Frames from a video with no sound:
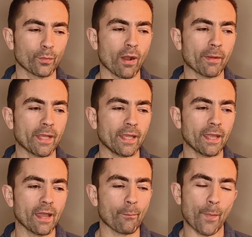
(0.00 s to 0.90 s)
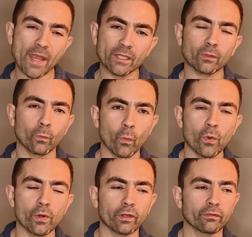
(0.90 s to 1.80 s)
probably a best
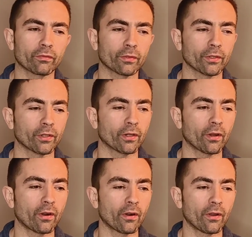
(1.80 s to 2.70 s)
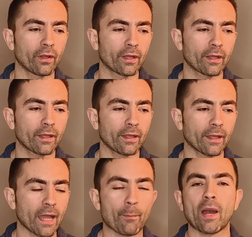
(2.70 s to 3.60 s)
word for
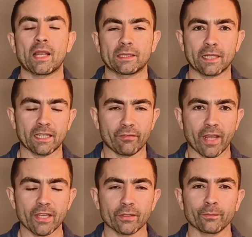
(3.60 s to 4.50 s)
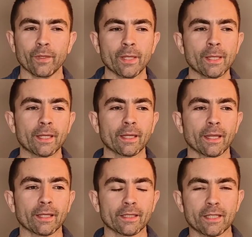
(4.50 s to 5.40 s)
unbalanced classification.
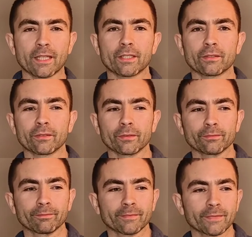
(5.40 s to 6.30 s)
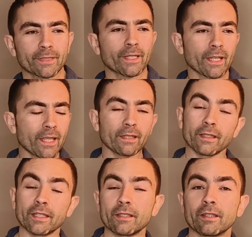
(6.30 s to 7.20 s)
Detection
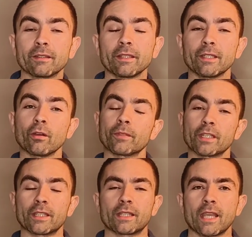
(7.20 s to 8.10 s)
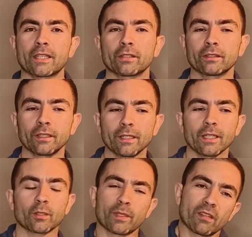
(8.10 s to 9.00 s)
in object detection,
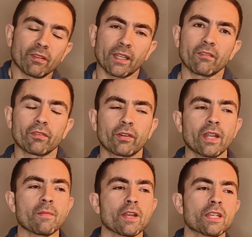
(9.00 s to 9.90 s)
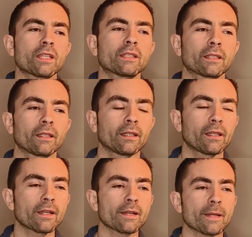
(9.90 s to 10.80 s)
specifically for images,
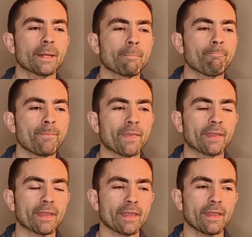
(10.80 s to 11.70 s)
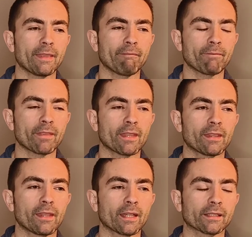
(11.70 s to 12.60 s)
um,
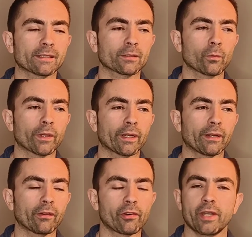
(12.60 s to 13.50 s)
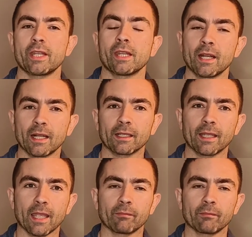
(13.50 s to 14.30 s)
that's where originally